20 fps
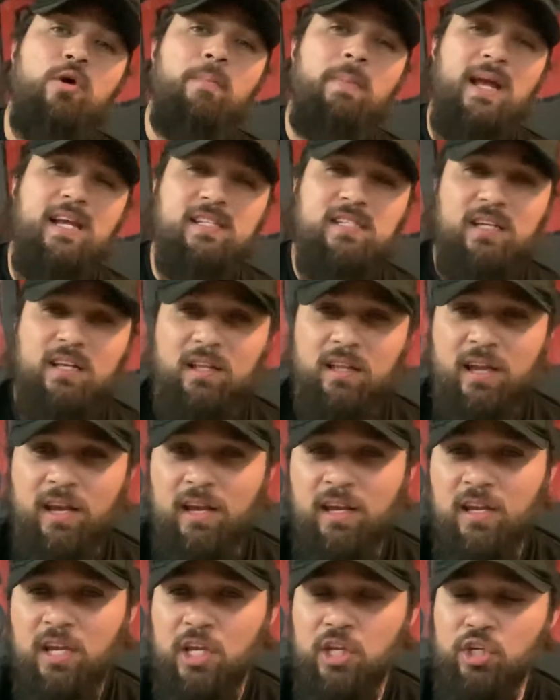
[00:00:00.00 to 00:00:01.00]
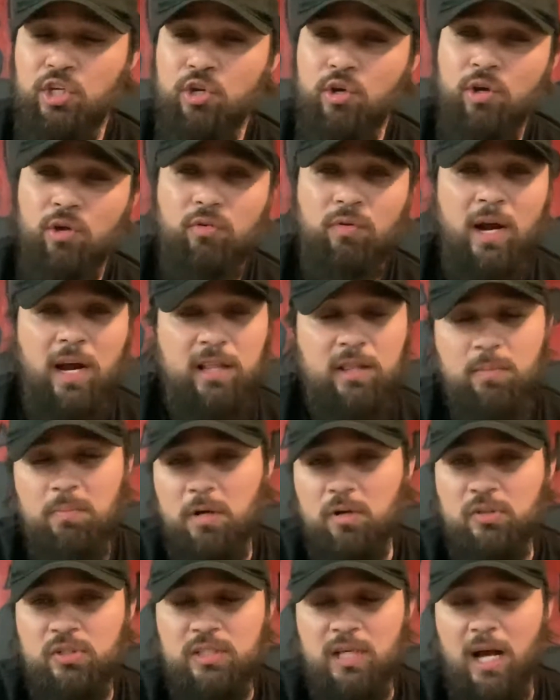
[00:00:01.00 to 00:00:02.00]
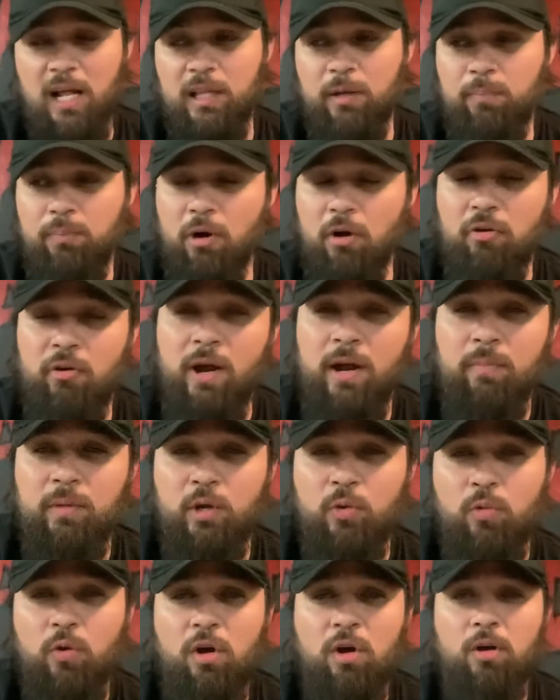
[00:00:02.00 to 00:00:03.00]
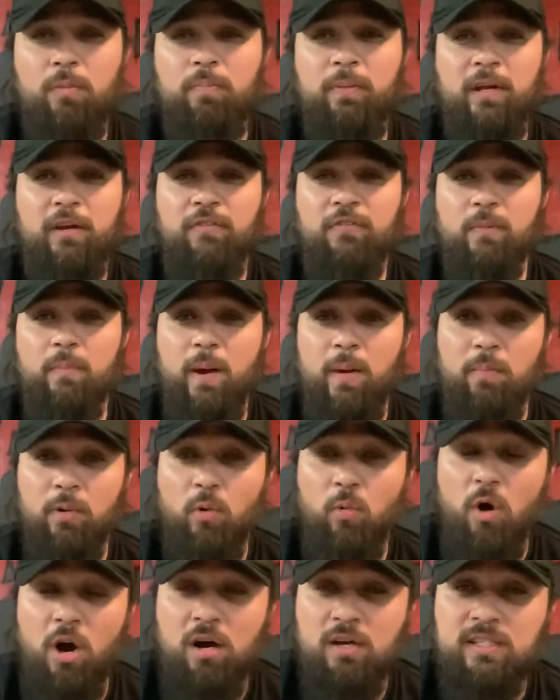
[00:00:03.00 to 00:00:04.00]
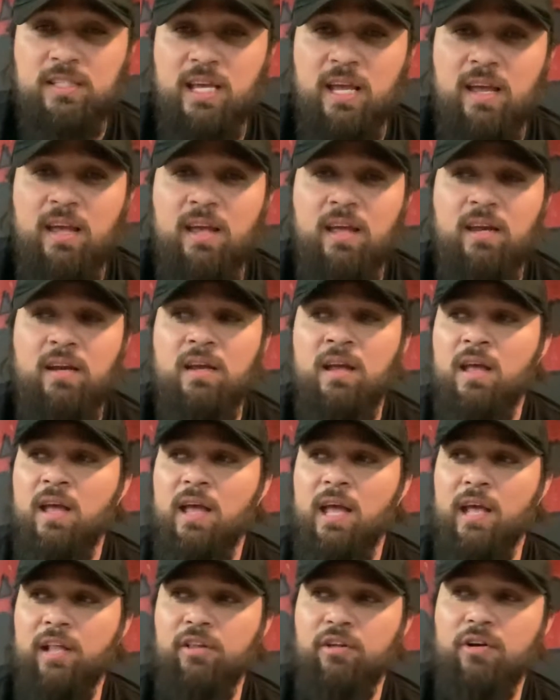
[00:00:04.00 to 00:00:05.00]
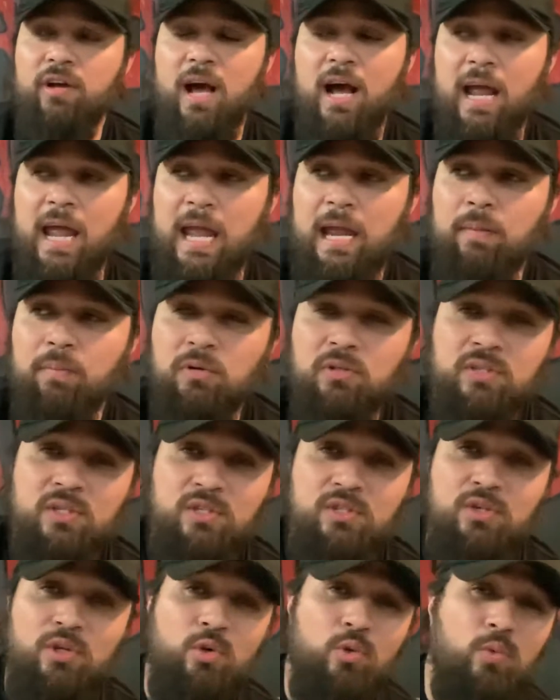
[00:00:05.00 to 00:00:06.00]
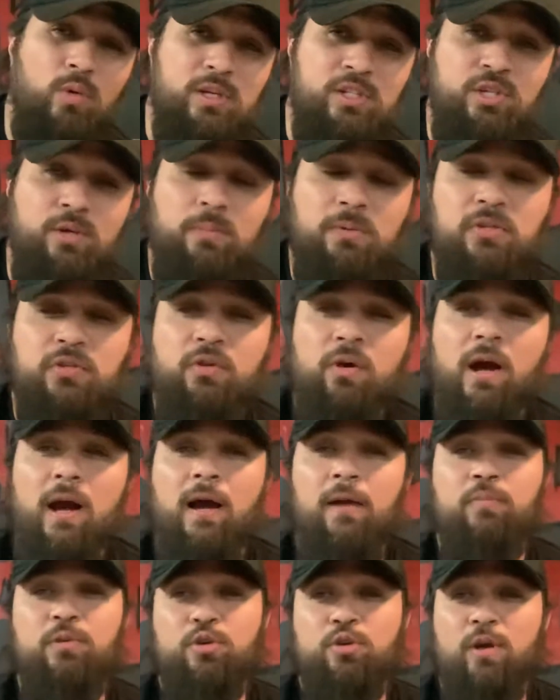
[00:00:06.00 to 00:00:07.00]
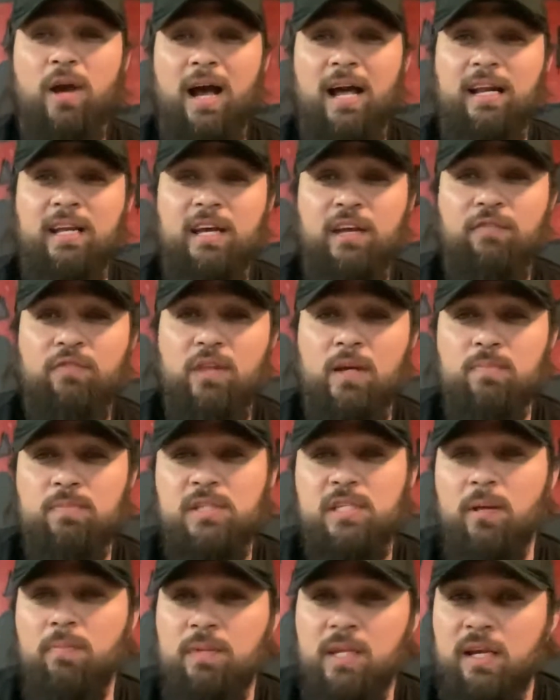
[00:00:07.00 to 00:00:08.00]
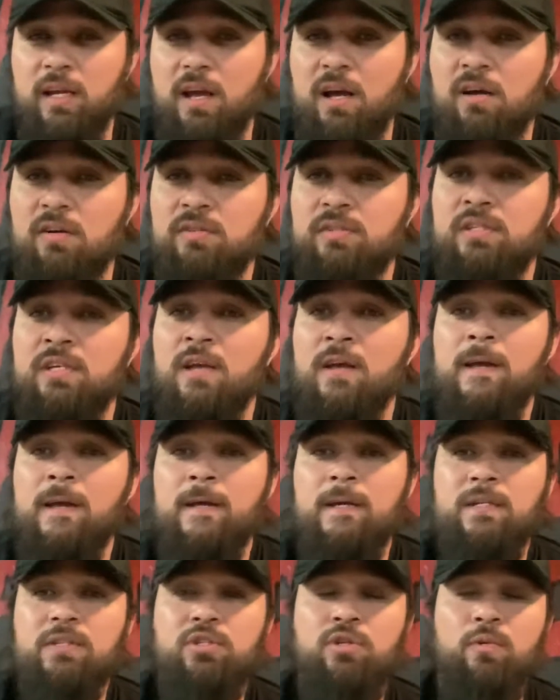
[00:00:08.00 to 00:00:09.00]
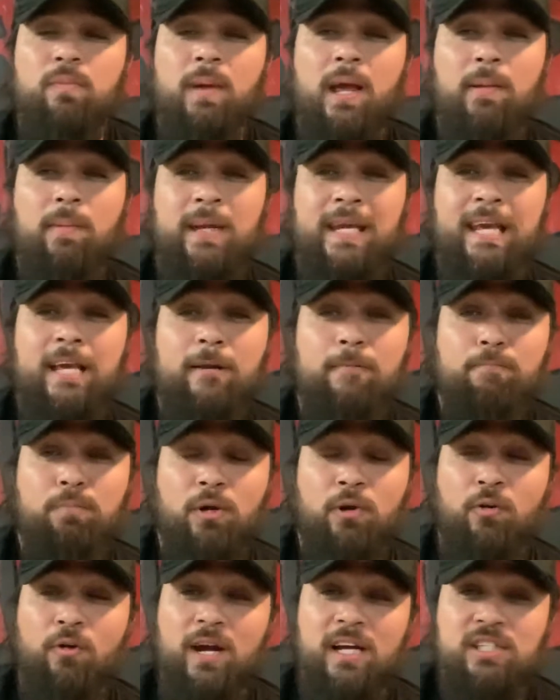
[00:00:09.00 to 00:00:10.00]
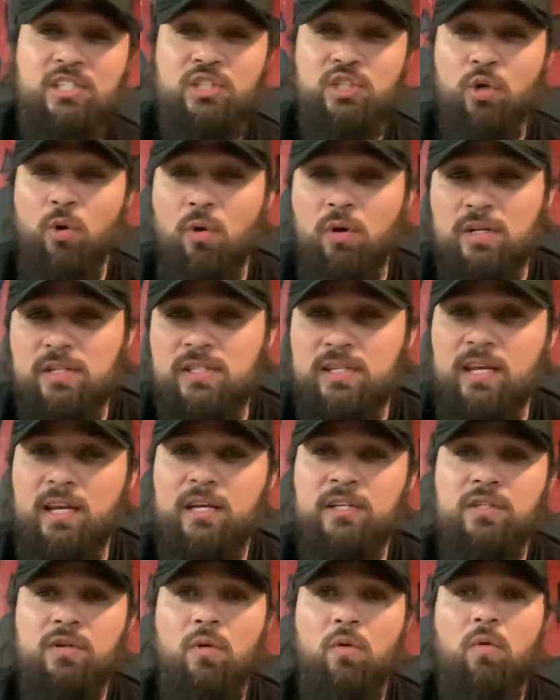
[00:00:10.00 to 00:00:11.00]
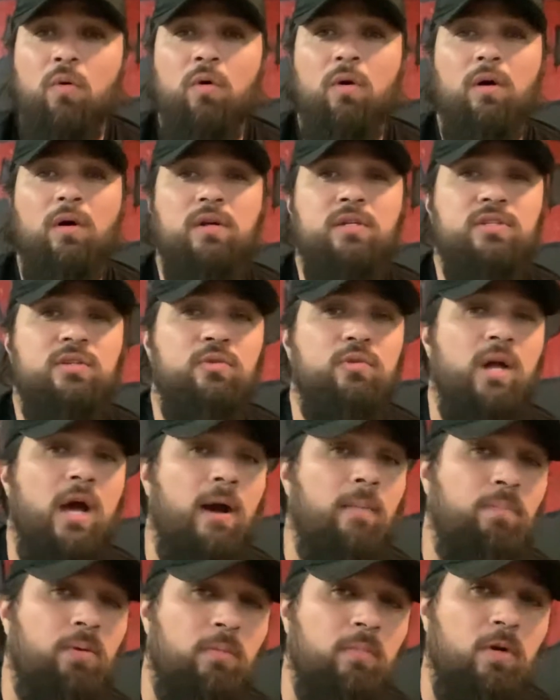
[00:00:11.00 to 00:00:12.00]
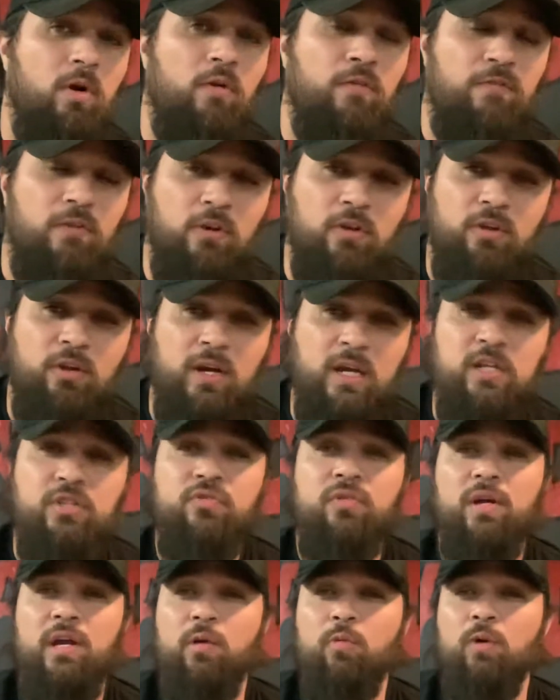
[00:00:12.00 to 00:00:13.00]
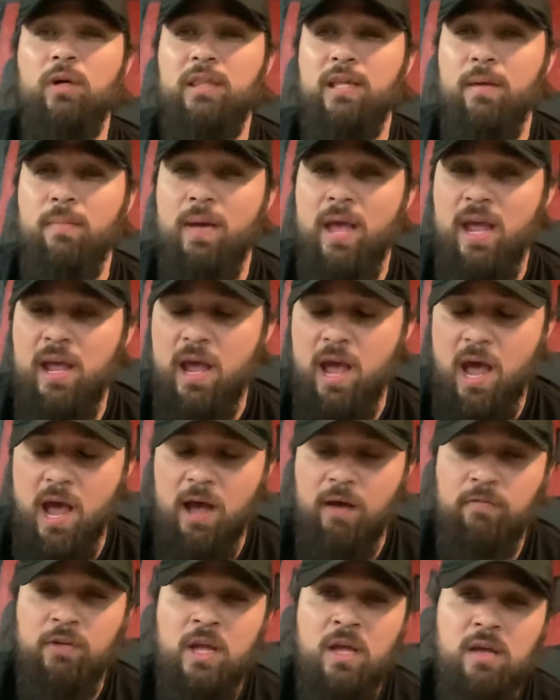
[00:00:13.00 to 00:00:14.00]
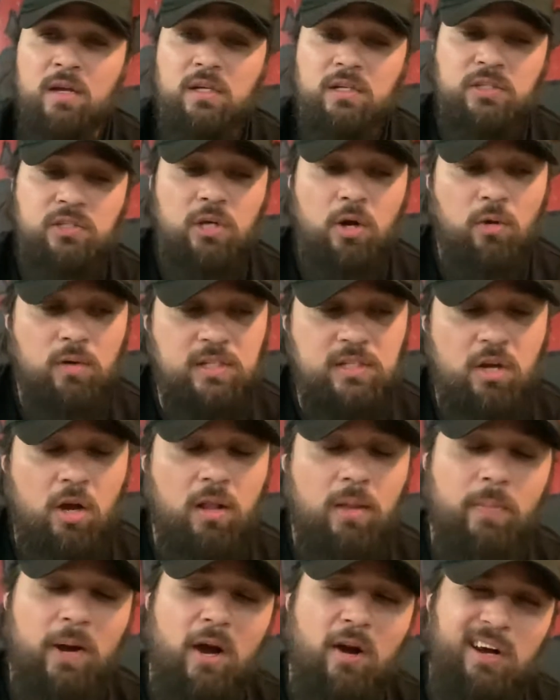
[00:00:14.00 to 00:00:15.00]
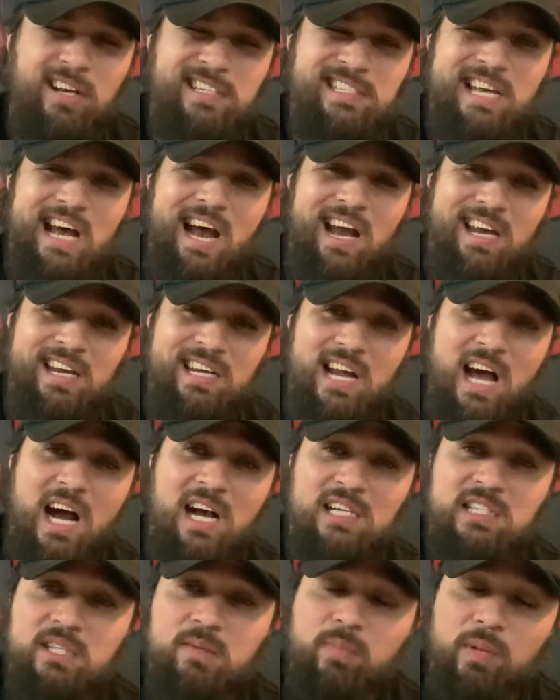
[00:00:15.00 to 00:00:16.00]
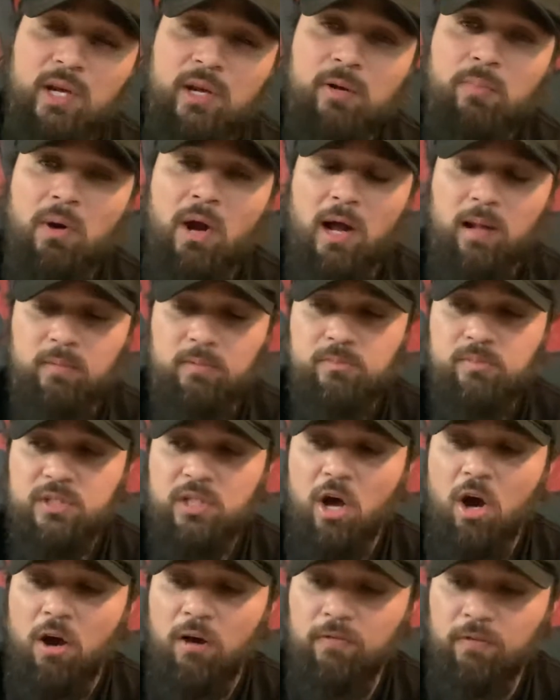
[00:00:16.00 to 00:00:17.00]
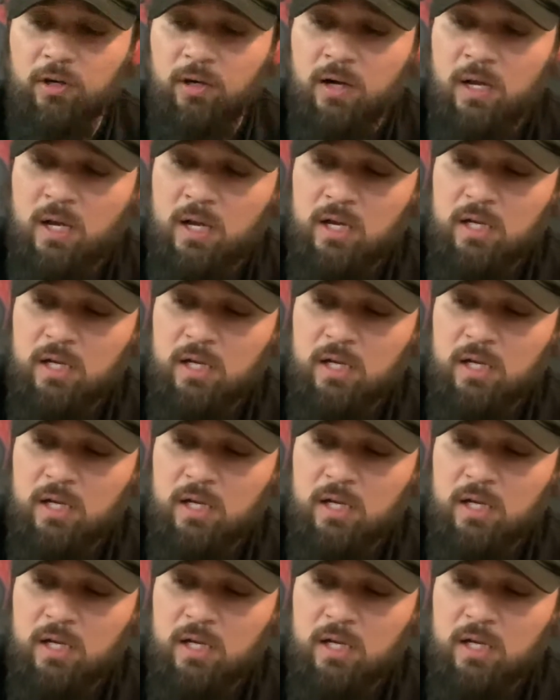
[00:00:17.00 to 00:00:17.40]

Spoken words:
basically, you could write the most solid program in the world, but if a member walks in and they're not able to do what you prescribed, you got to give them something else to maybe get them progressed towards it, or to not promote further injury in what they may have. So it's all about untying knots and being a problem solver.